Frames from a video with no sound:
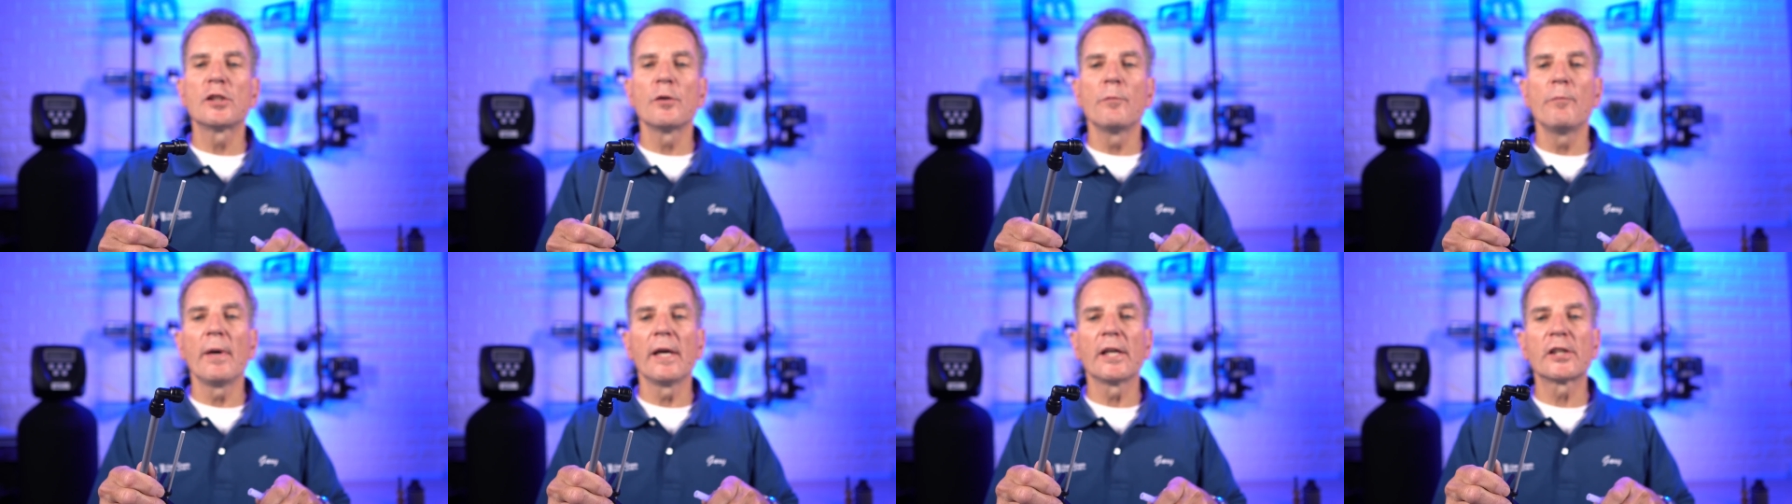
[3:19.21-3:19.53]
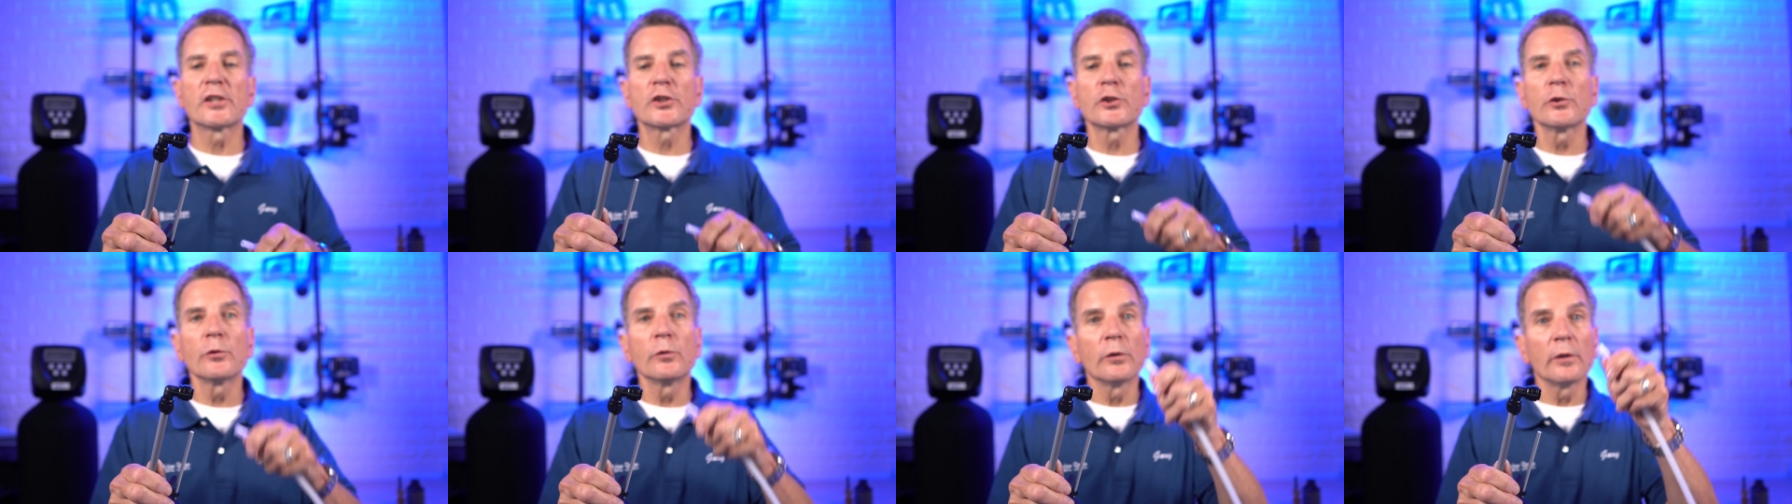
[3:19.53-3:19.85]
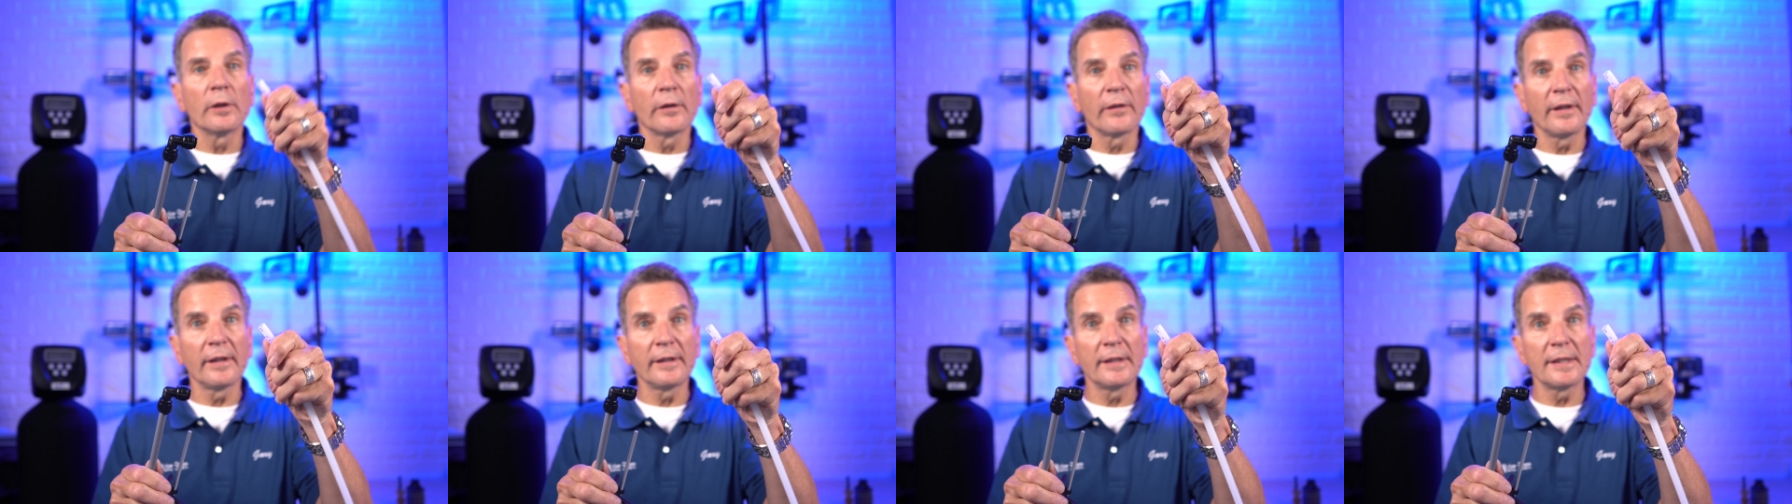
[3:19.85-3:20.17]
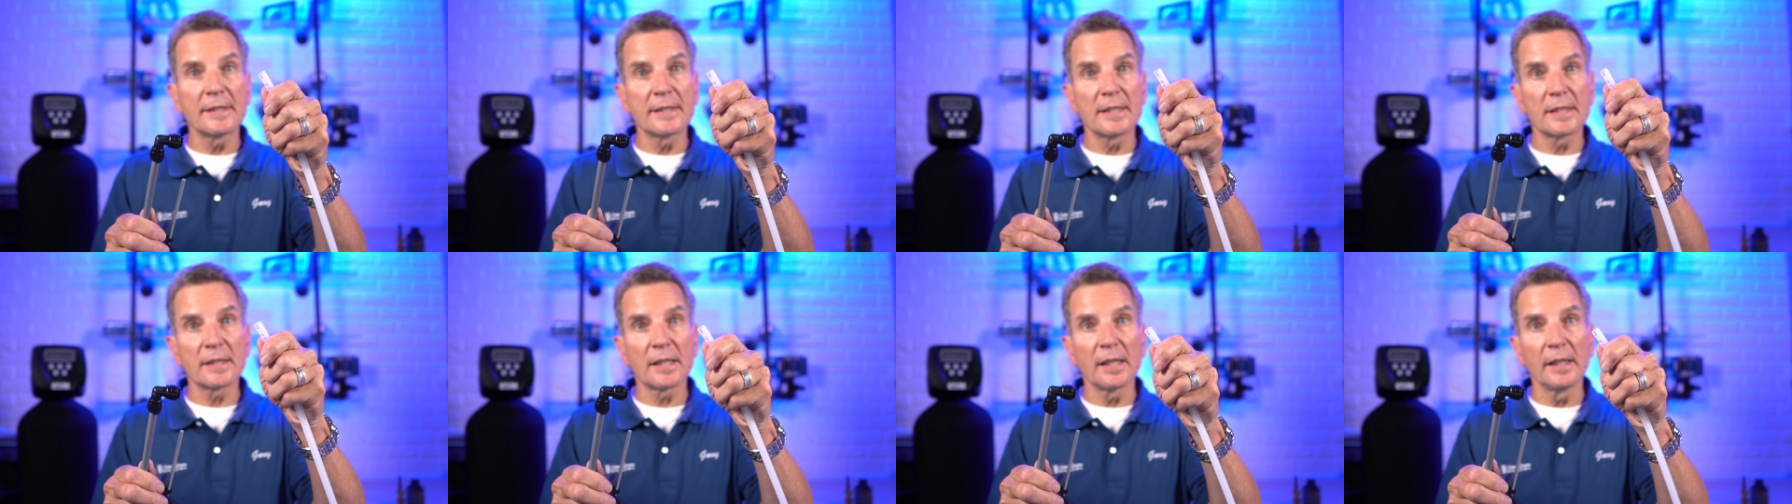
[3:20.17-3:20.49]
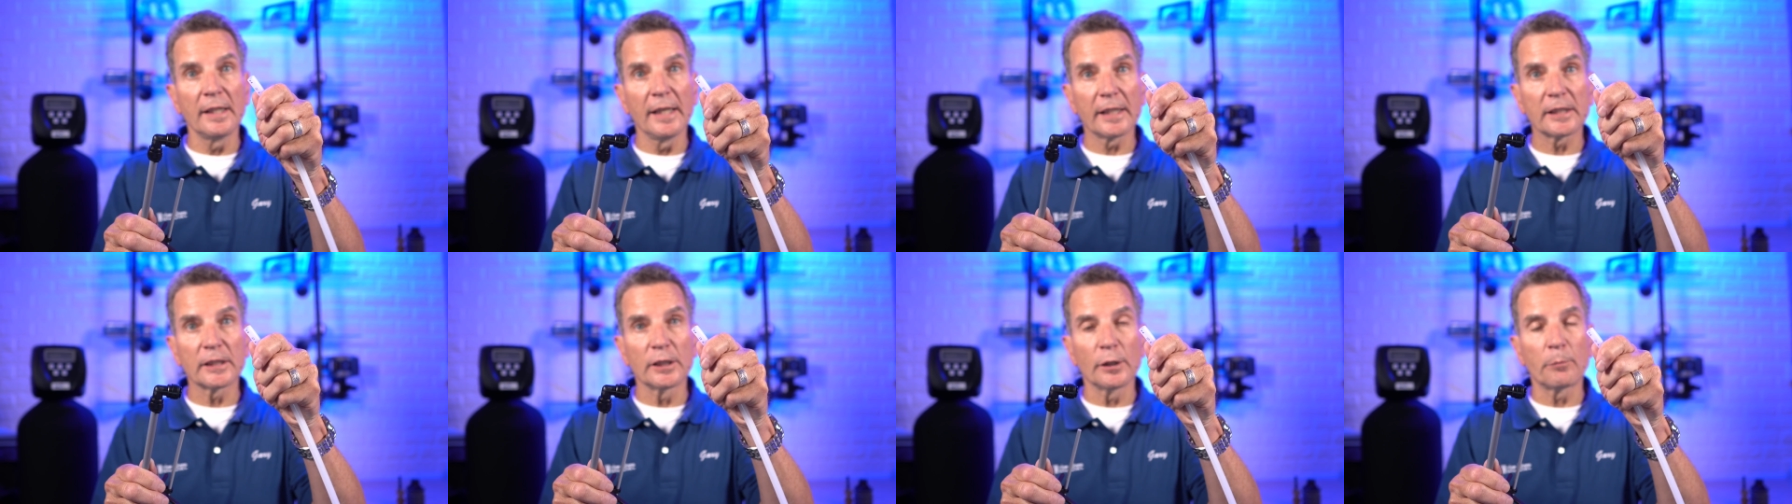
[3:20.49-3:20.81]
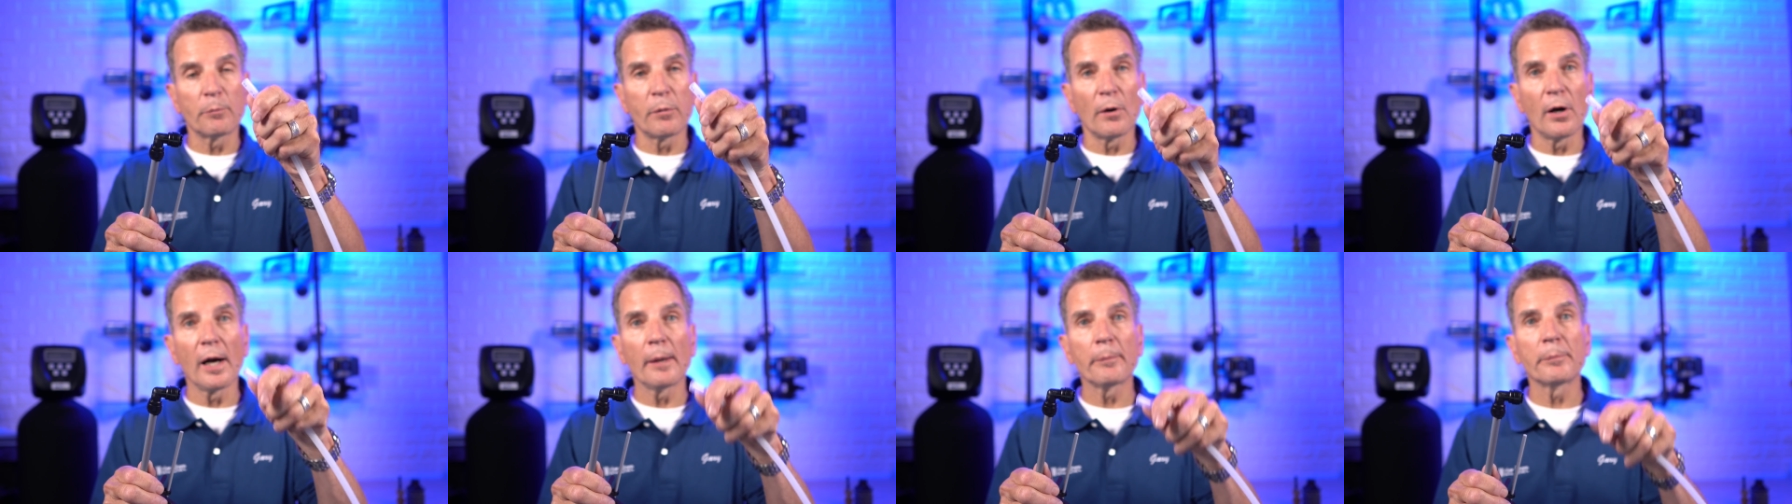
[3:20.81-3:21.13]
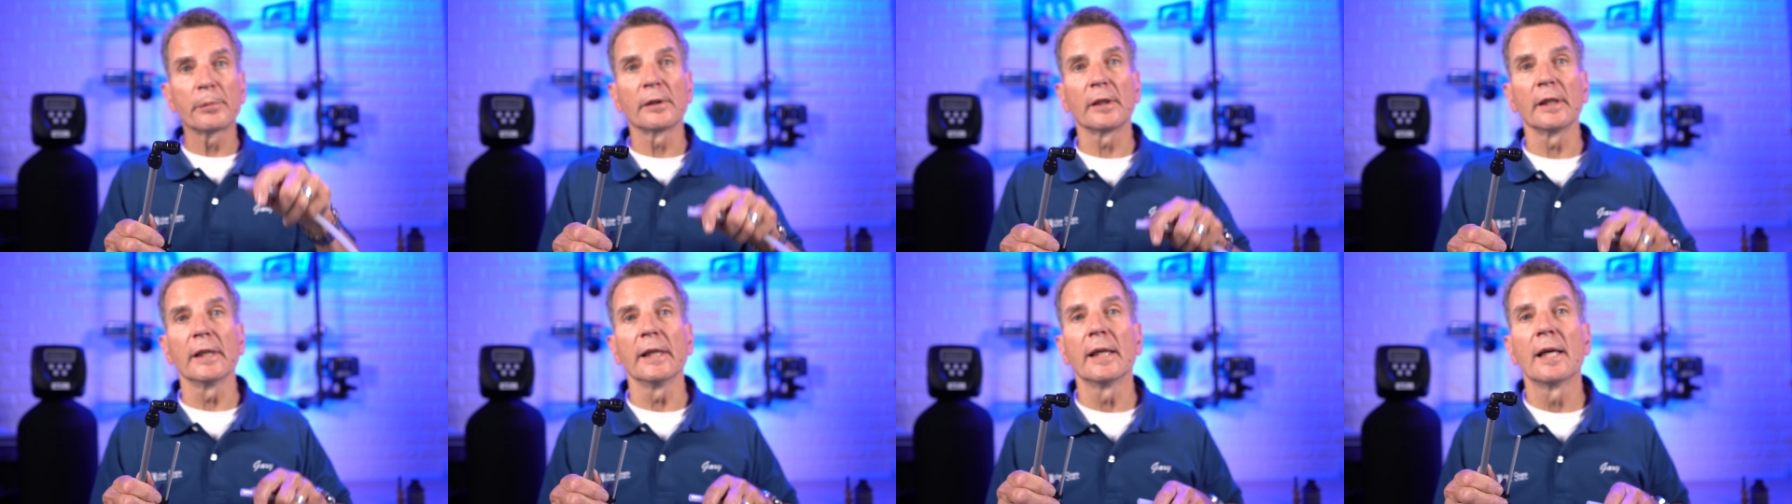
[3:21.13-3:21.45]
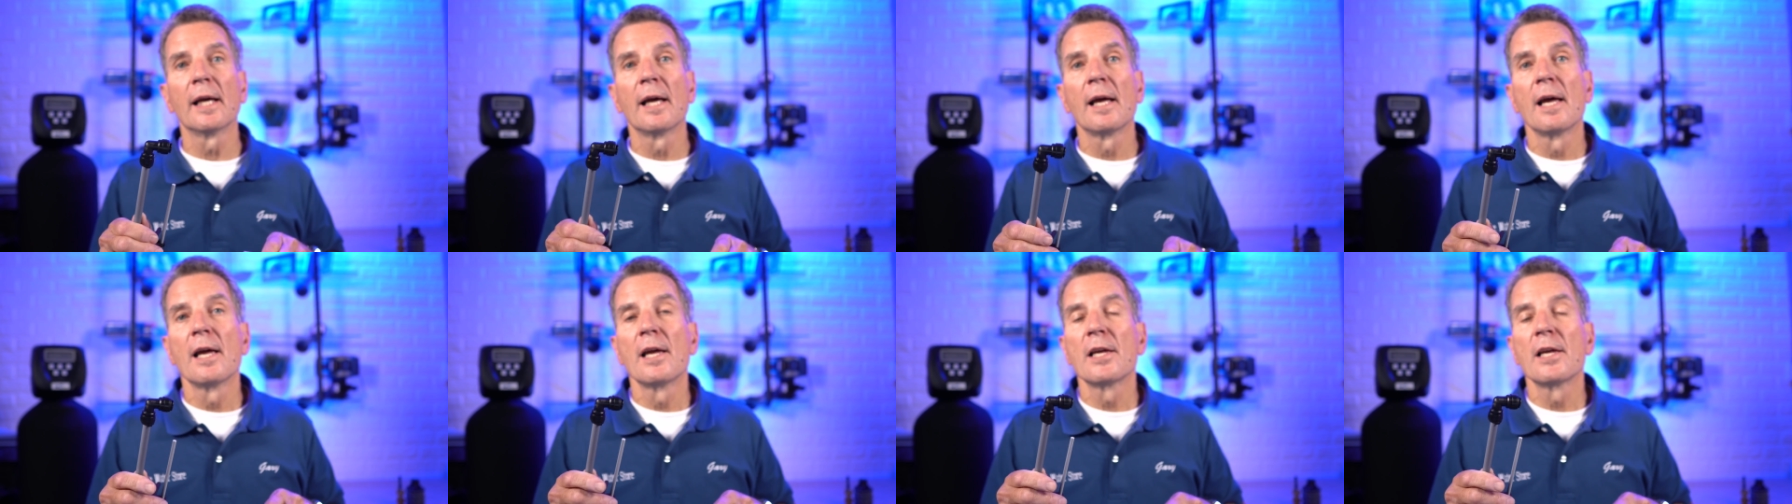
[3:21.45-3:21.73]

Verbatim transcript: to make sure that this is connected properly.